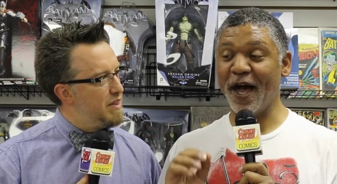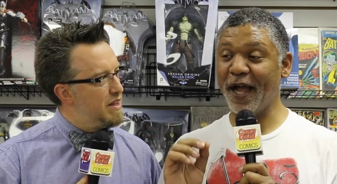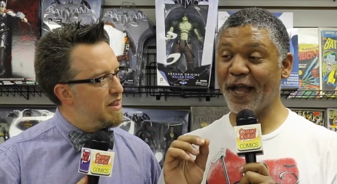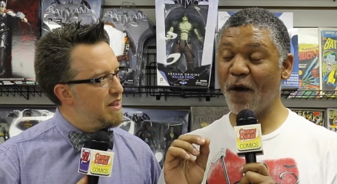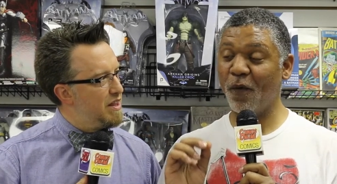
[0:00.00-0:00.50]

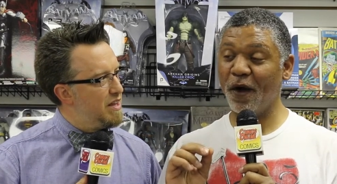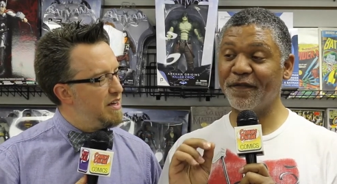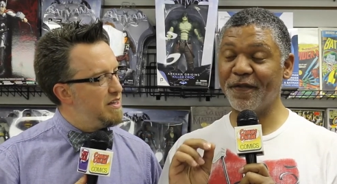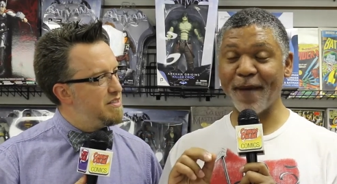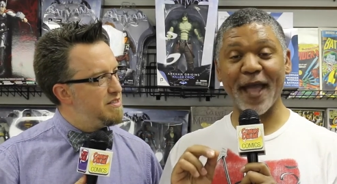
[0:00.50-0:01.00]
Speaker 1: I got one
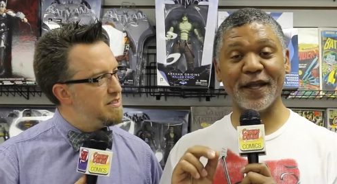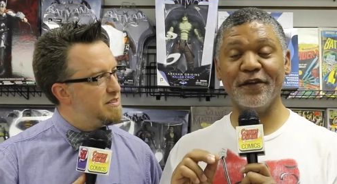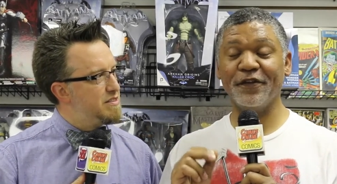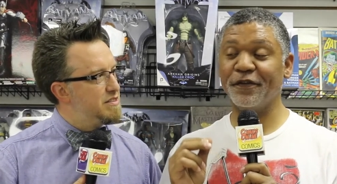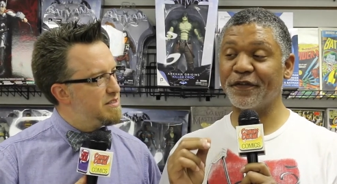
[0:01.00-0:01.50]
of the back
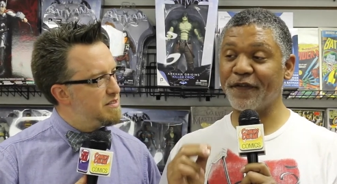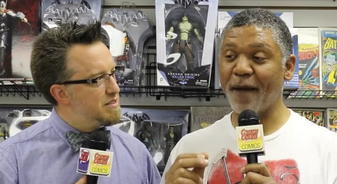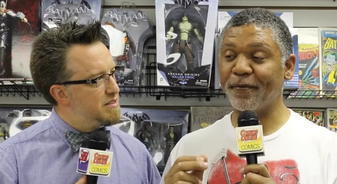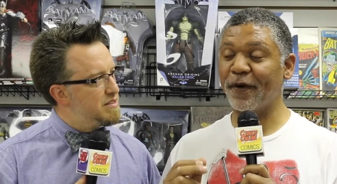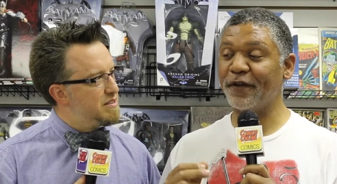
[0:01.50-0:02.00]
issues of
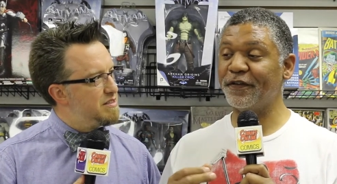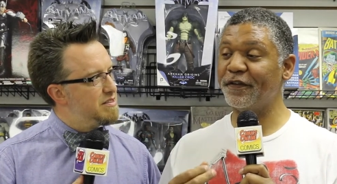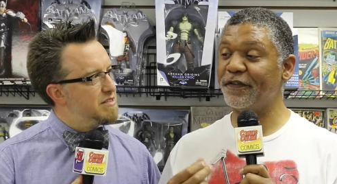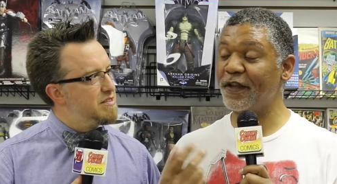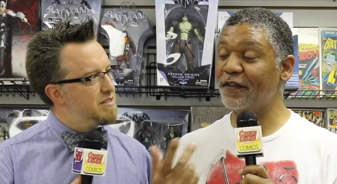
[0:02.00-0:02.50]

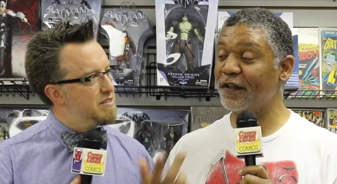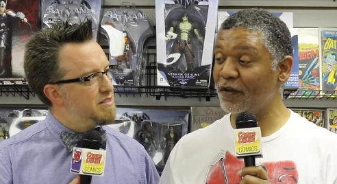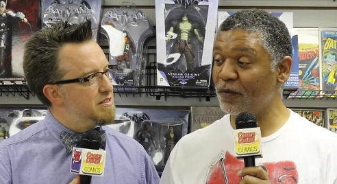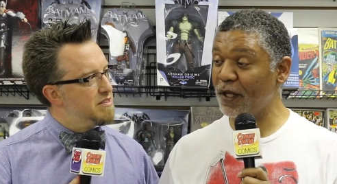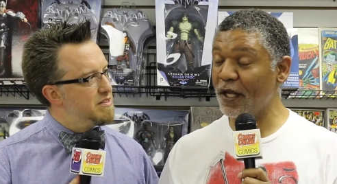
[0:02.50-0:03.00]
Operation Sin that
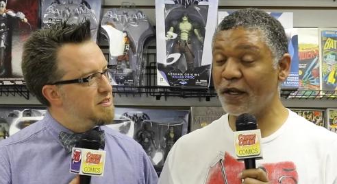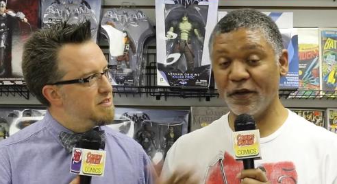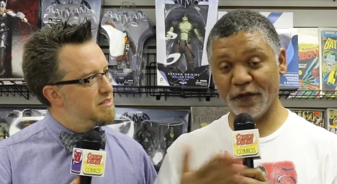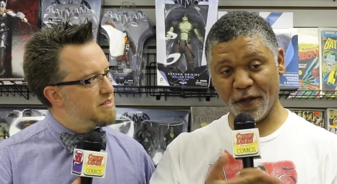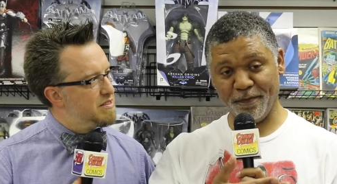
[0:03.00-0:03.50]
you
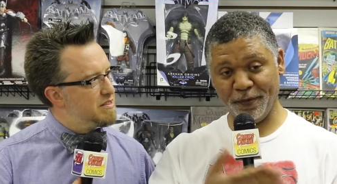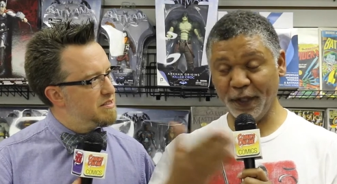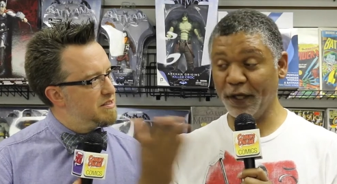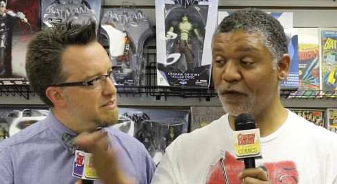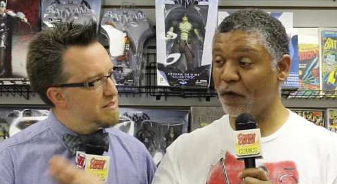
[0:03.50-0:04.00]
needed to
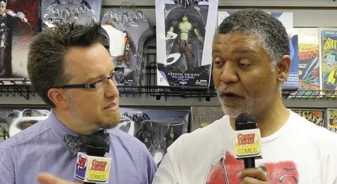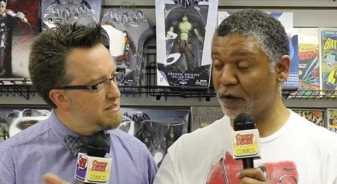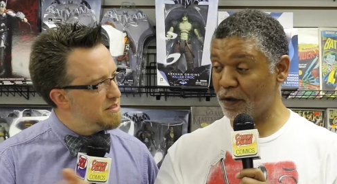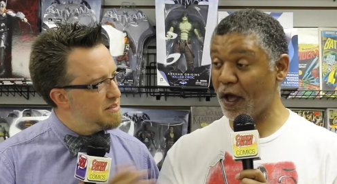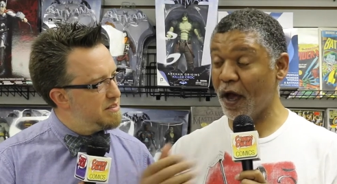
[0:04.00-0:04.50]
complete
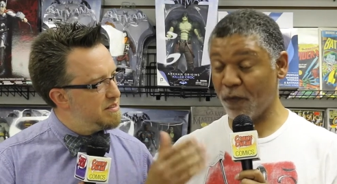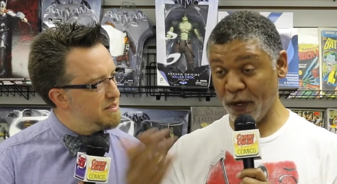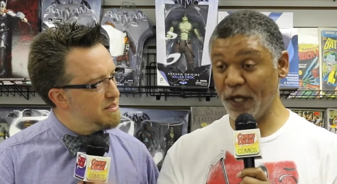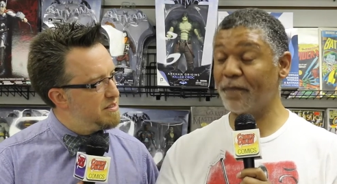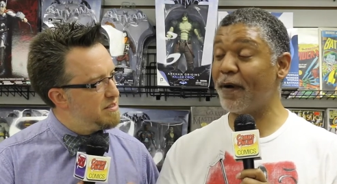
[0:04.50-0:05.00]
your
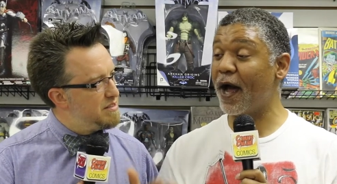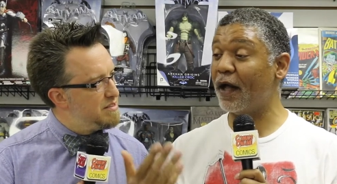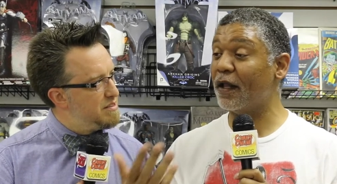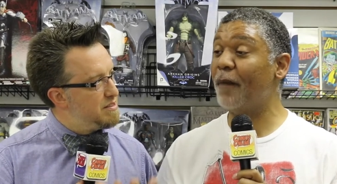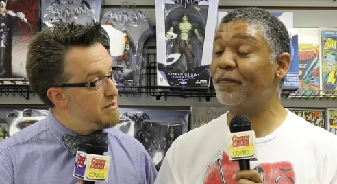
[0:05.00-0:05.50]
reading
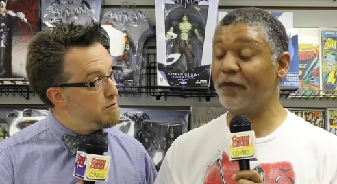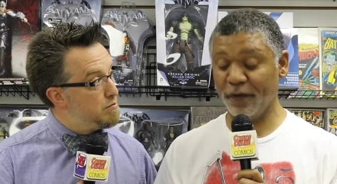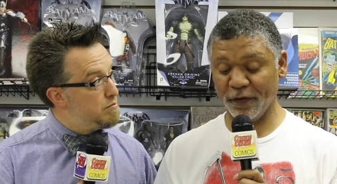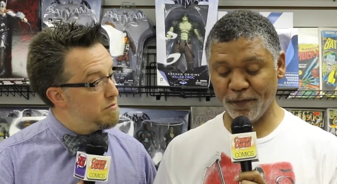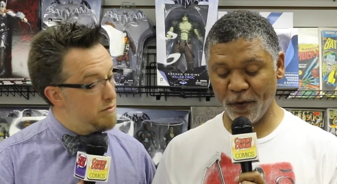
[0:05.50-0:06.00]
pile up
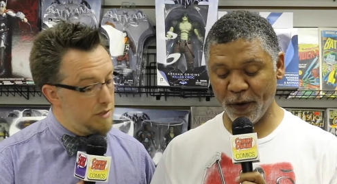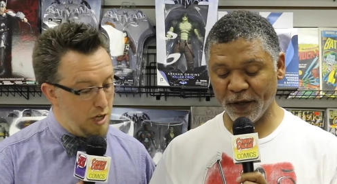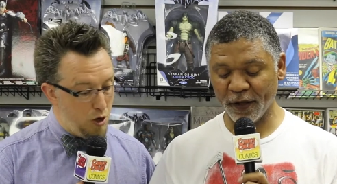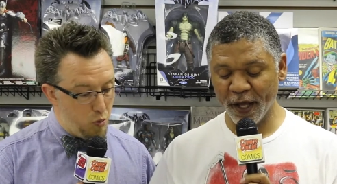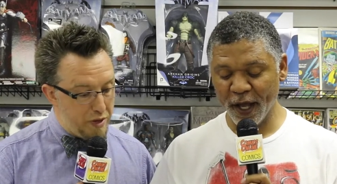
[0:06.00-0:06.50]
to this
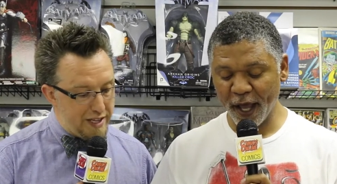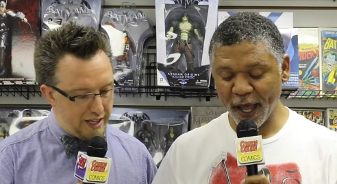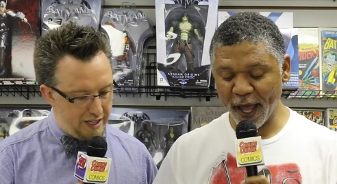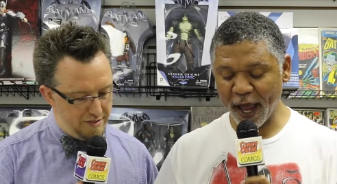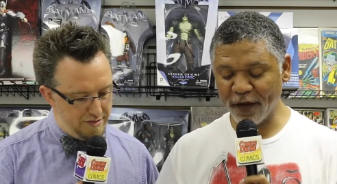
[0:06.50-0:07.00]
point. Oh,
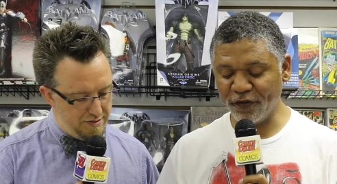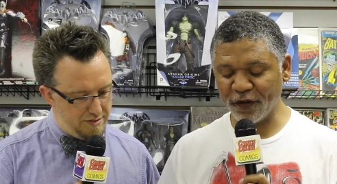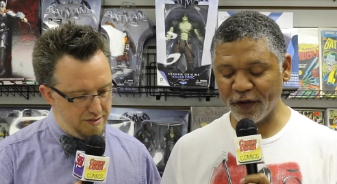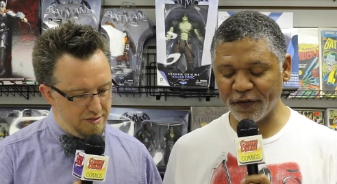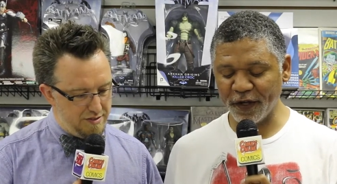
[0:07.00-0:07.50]
really? And
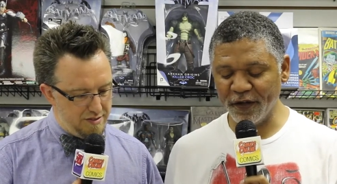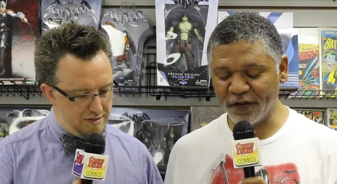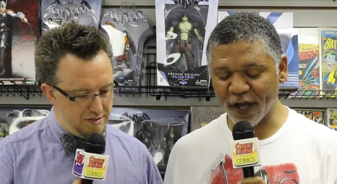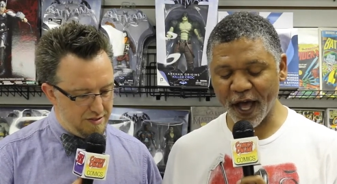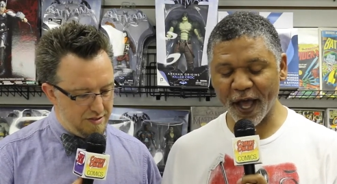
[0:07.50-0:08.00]
just in
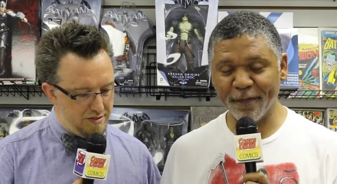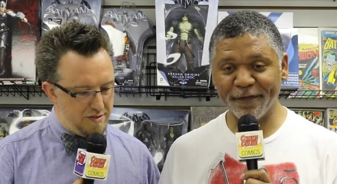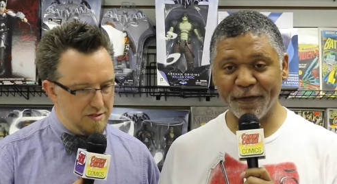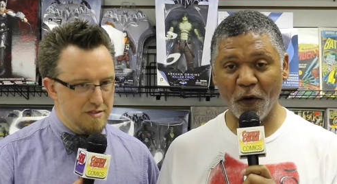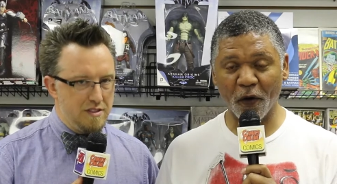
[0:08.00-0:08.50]
time
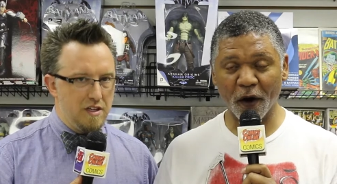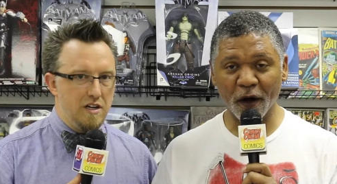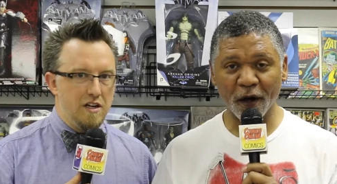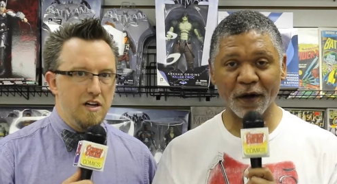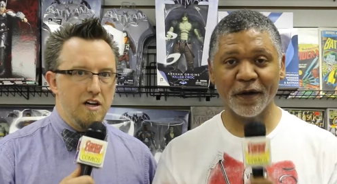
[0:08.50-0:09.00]

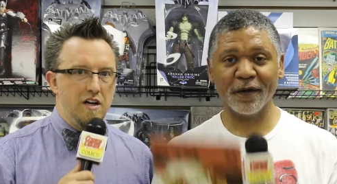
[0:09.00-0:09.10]
for...